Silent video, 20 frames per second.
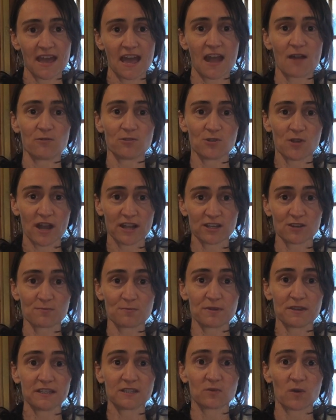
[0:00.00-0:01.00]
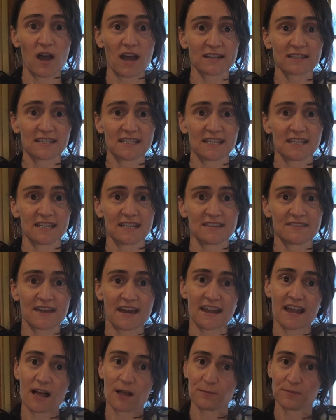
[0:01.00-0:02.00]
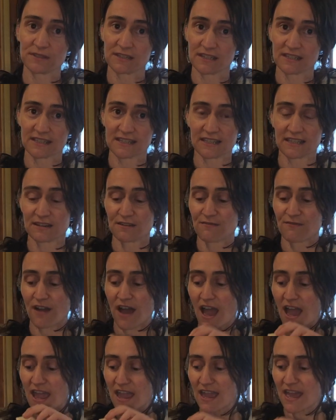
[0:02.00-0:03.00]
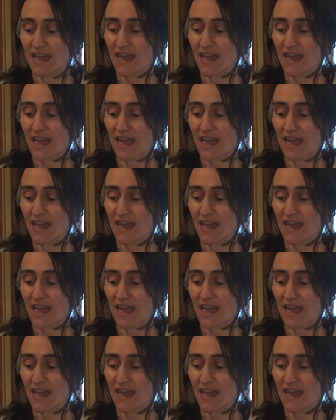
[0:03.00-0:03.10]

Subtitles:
And when you add your beeswax in, that helps it solidify.